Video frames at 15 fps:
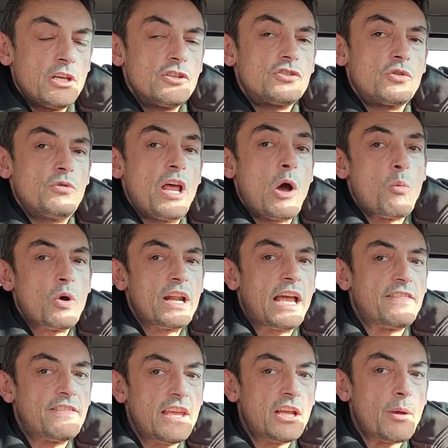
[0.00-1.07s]
So now when I
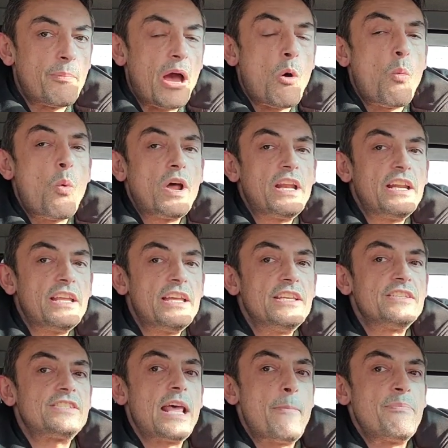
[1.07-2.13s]
think about what it
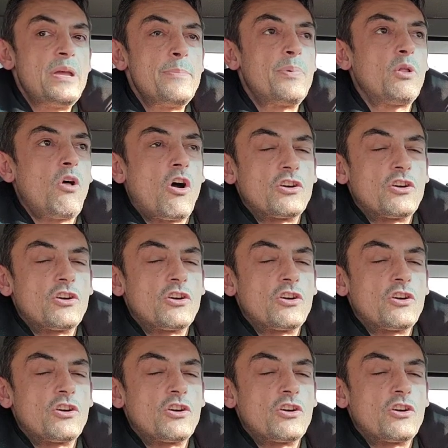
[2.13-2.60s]
is that people